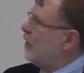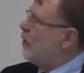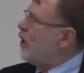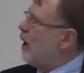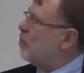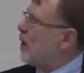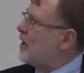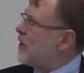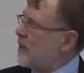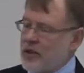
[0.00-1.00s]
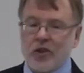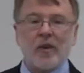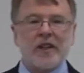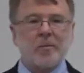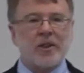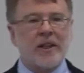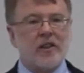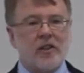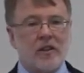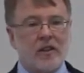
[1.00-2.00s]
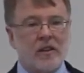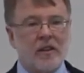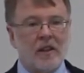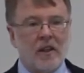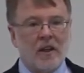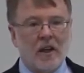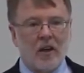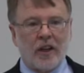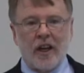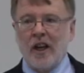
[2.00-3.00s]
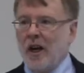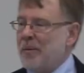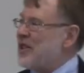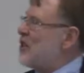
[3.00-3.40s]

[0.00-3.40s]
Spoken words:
food hub projects is transportation. Okay, but